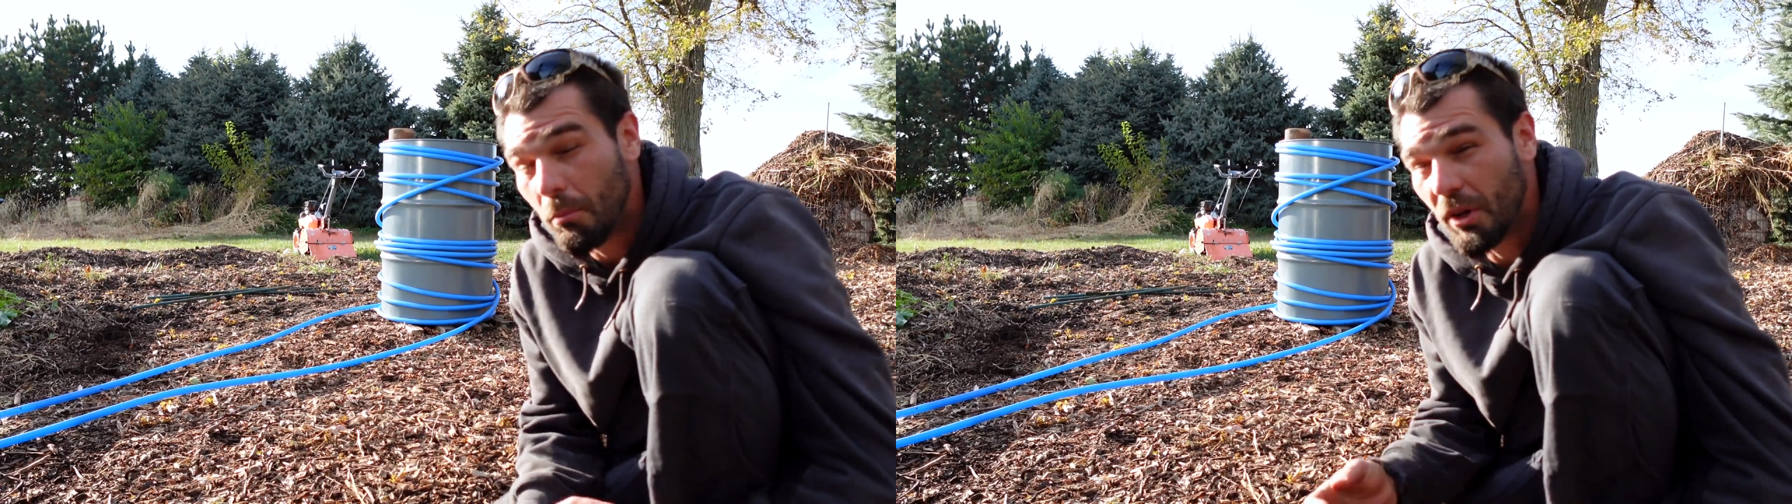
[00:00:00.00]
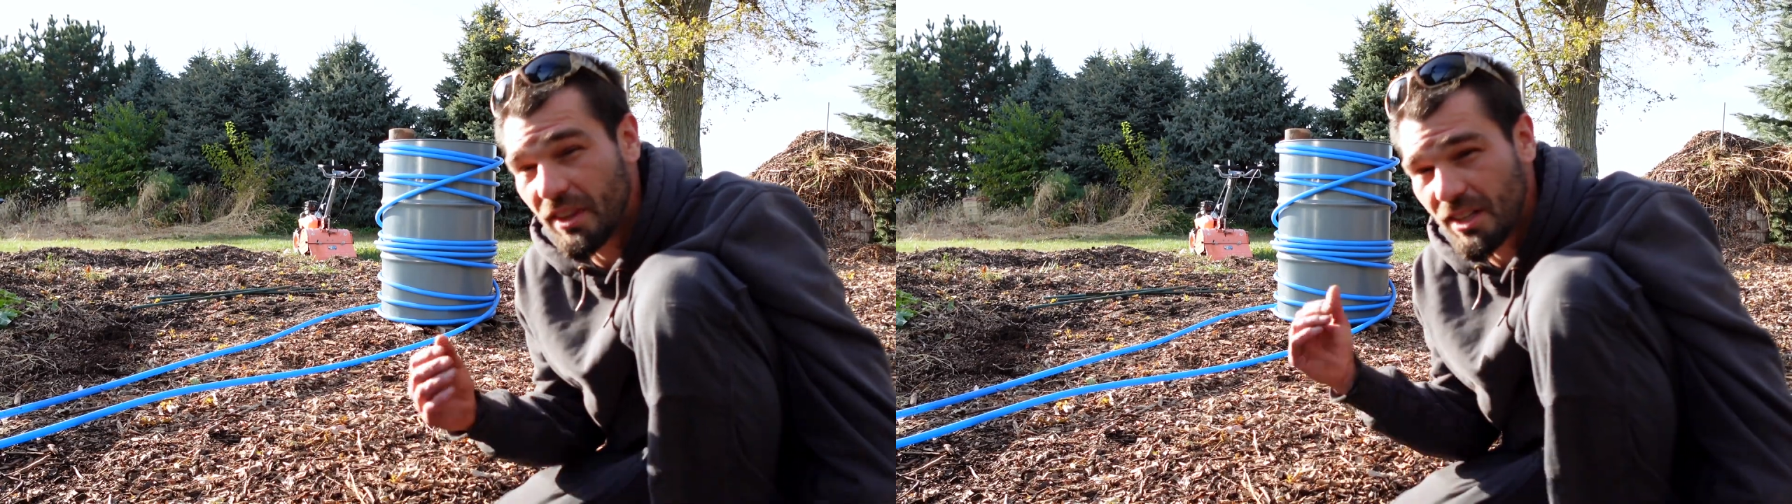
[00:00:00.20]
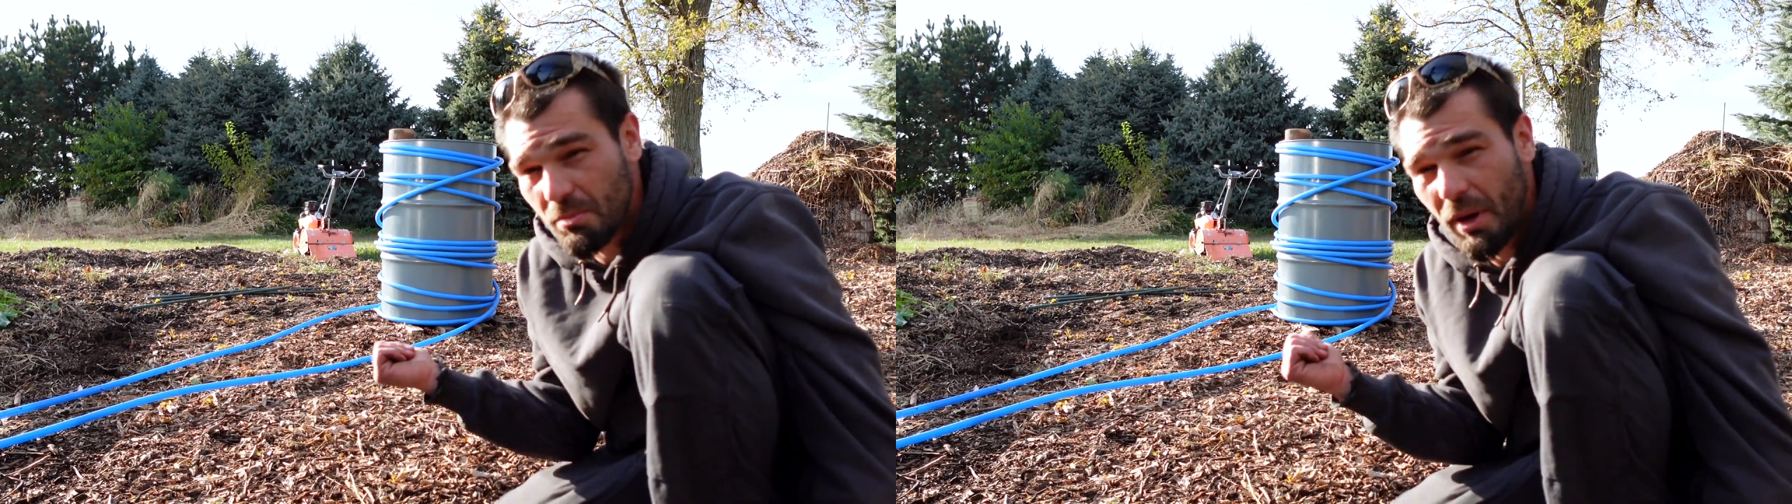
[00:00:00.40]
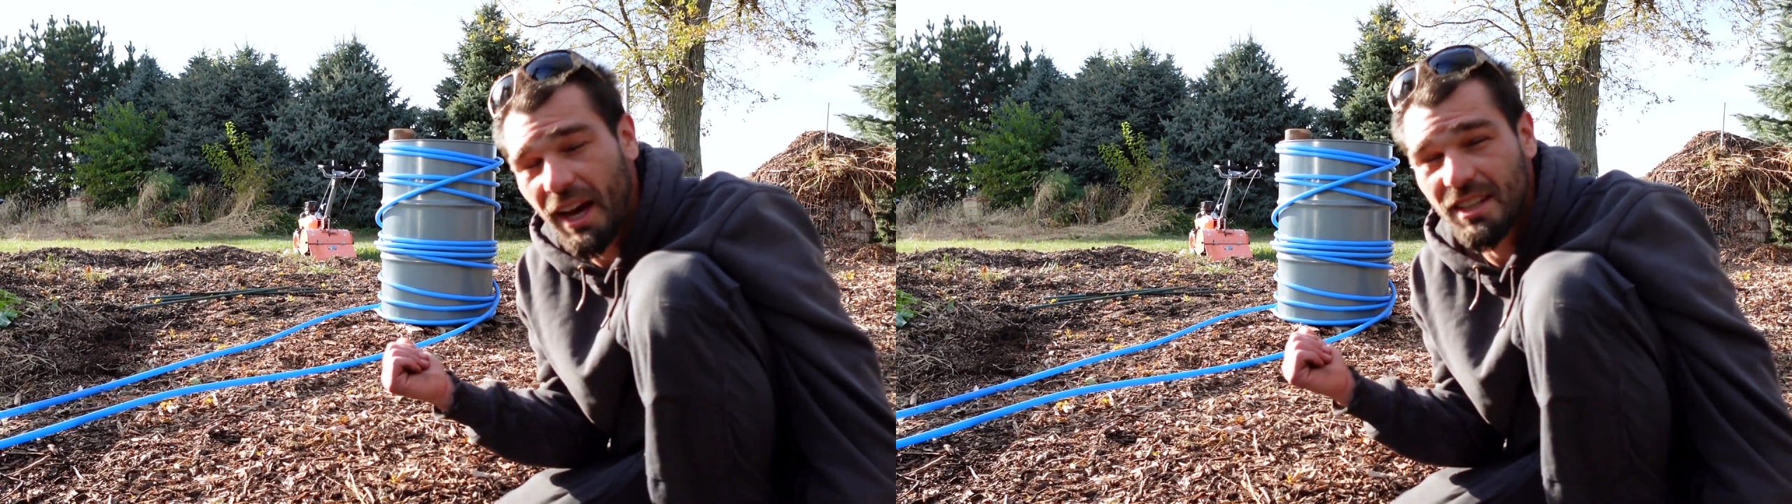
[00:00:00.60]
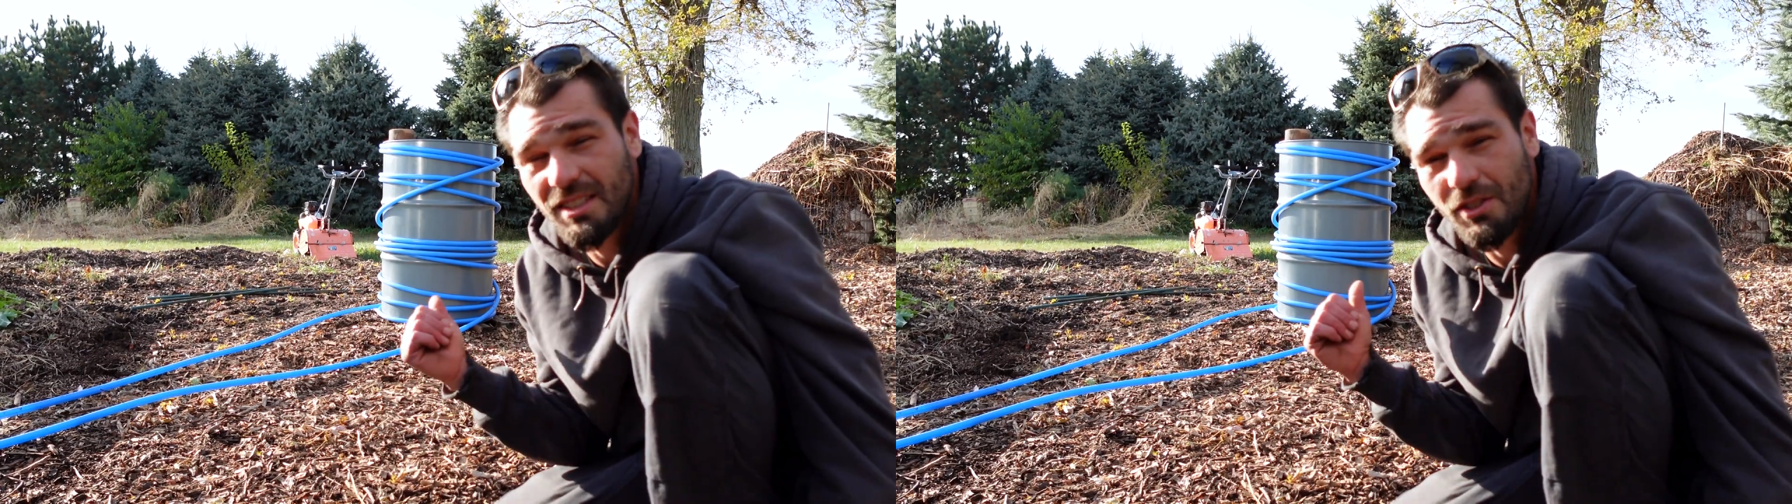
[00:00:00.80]
But this
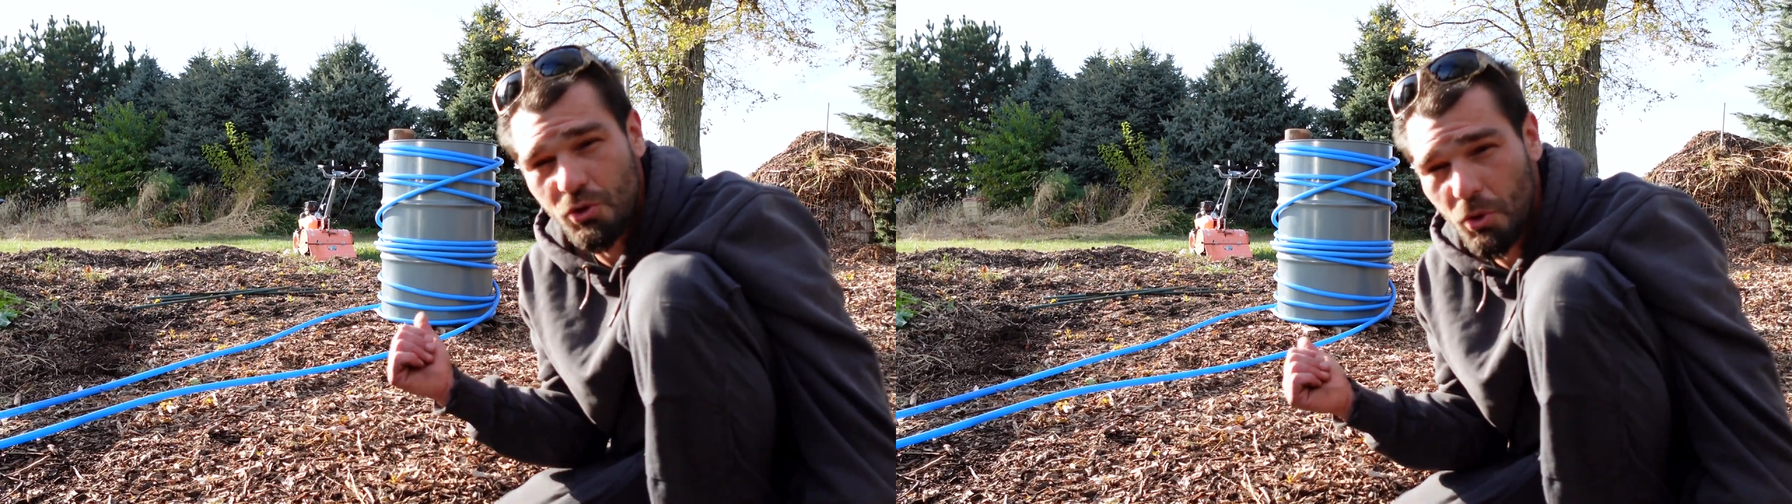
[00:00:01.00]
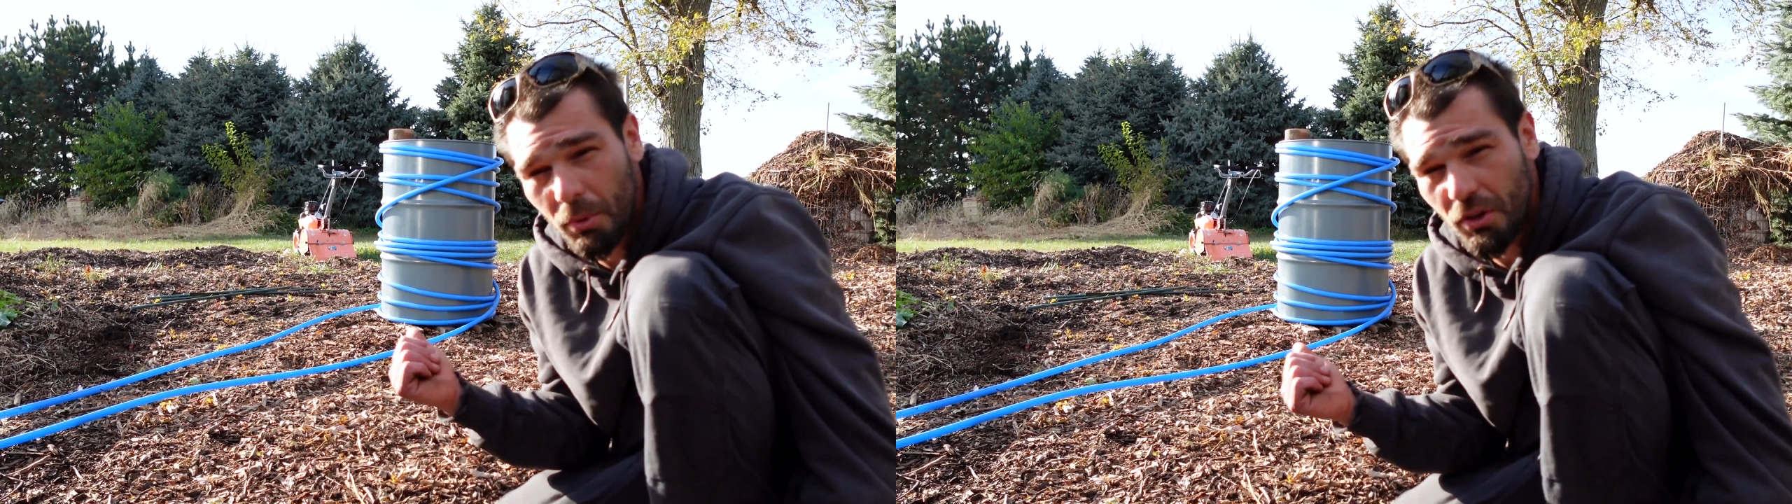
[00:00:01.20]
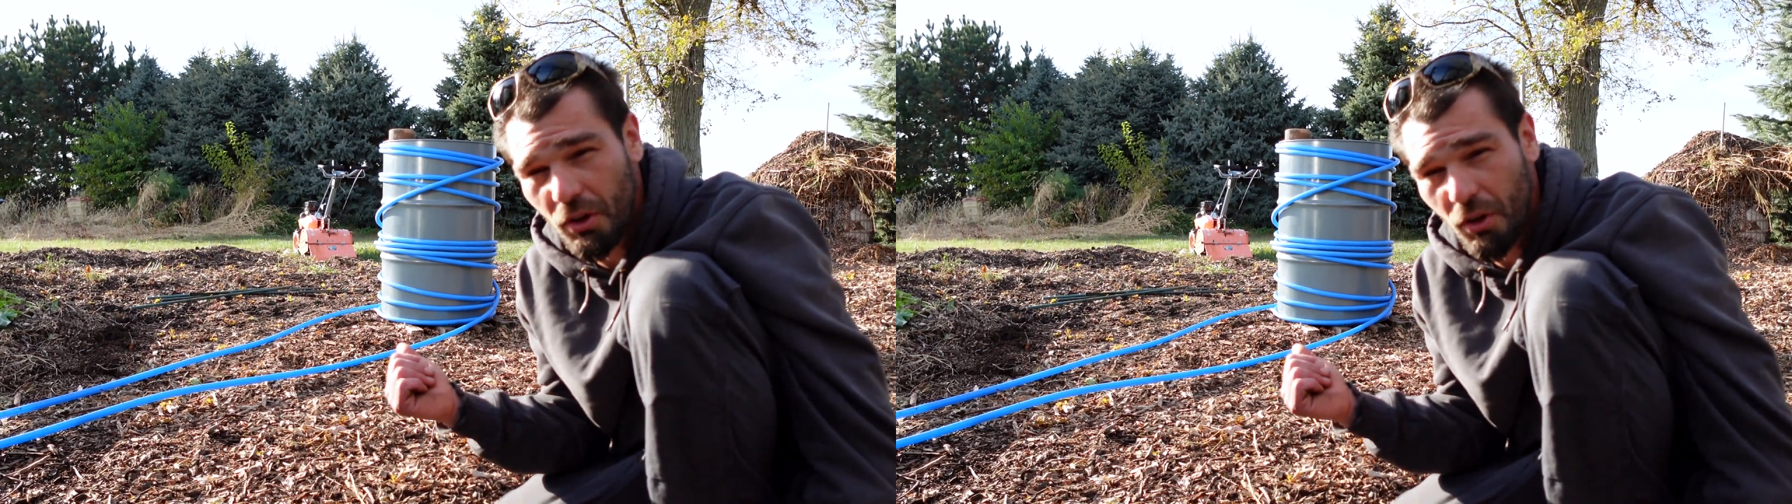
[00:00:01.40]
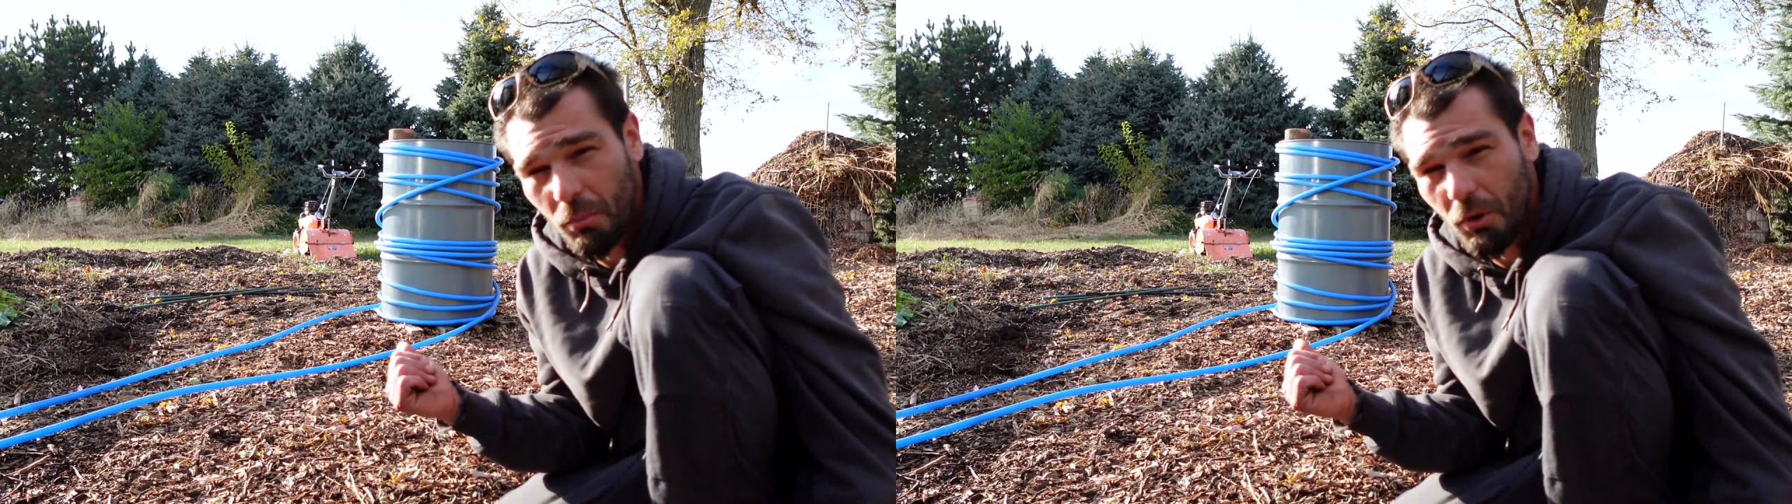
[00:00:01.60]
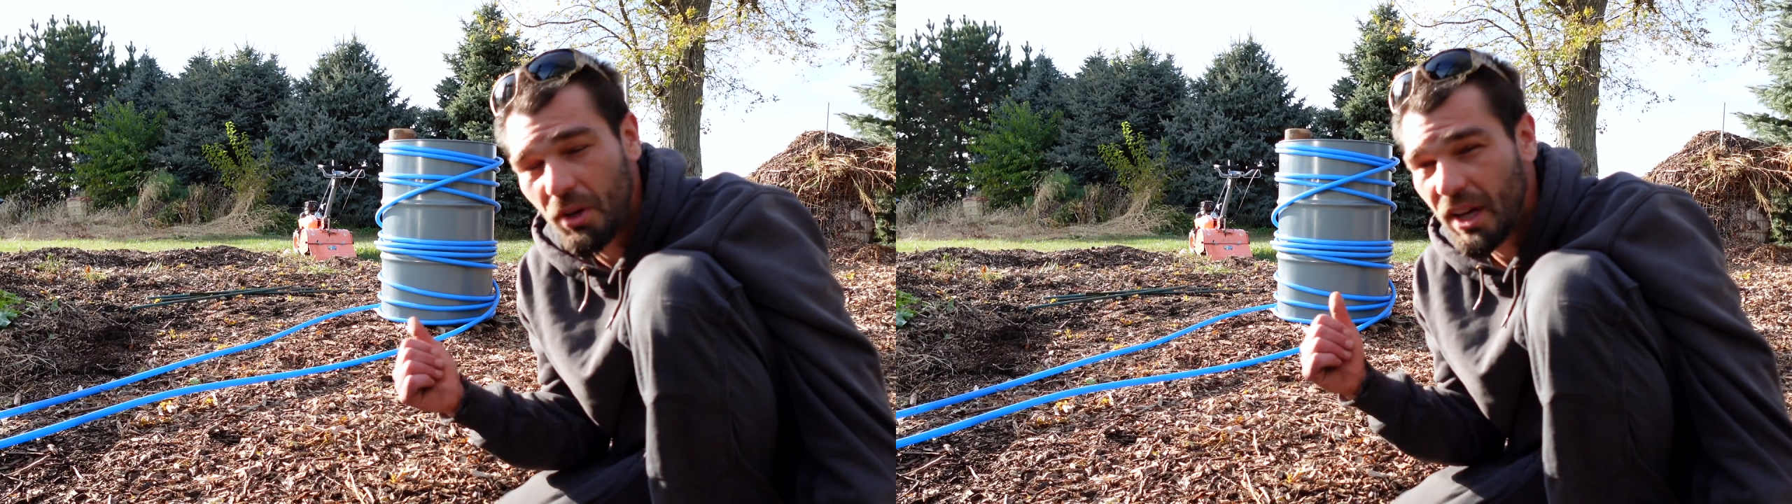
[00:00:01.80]
PEX is super
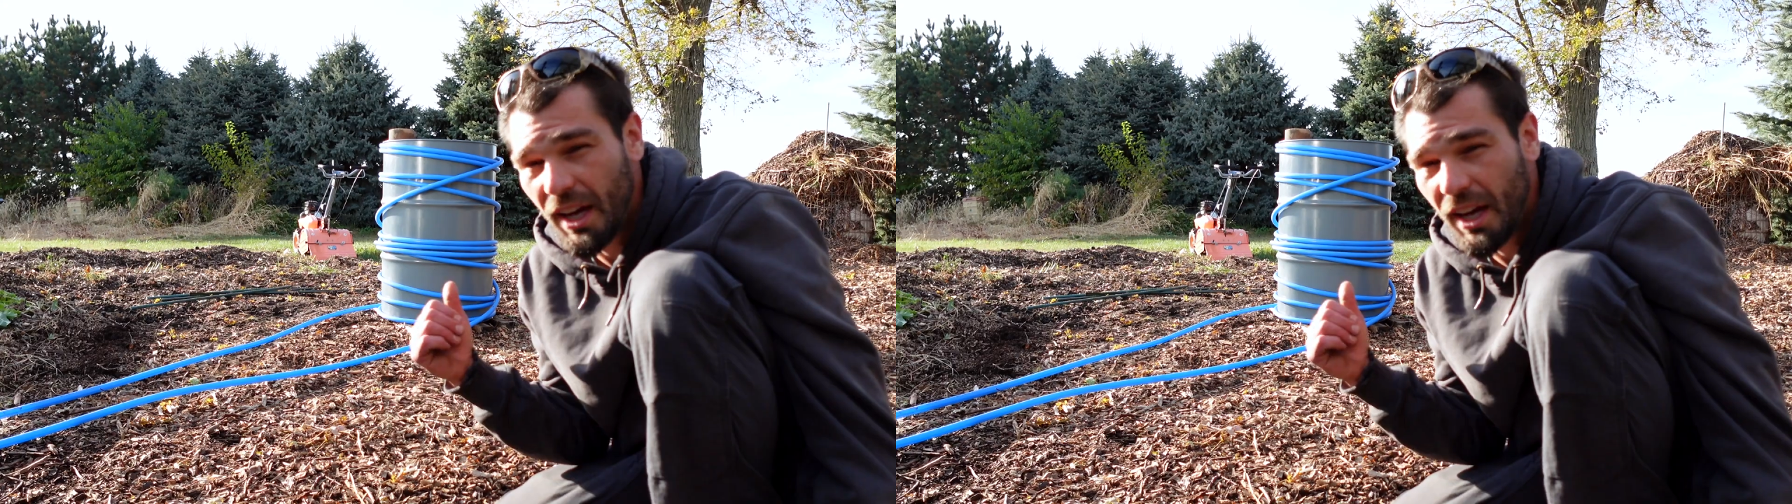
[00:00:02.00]
durable